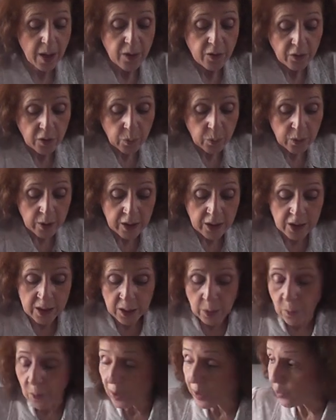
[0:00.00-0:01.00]
So we'll
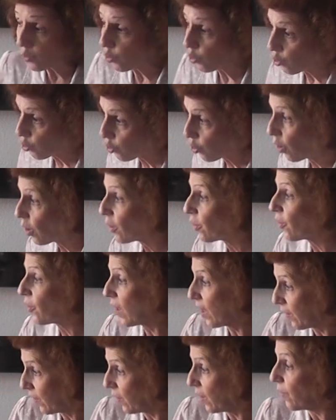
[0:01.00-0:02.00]
look at what starts
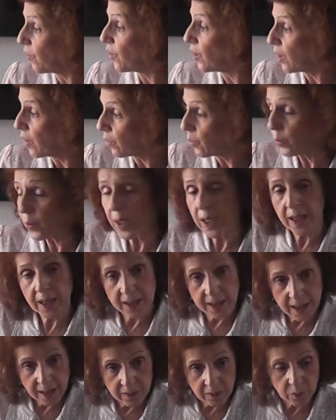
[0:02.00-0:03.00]
that 70th week,
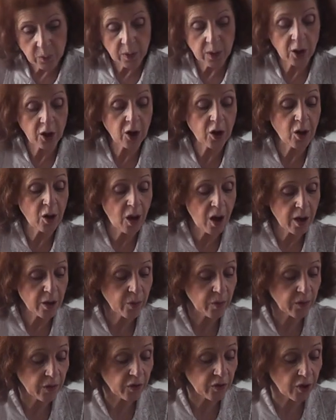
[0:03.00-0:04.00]
and that's when our
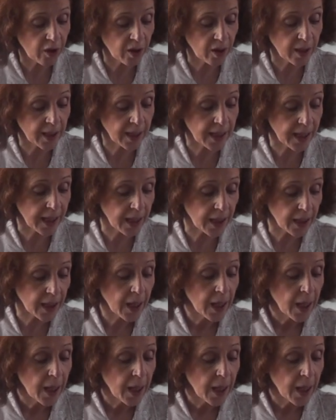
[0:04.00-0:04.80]
clock will start again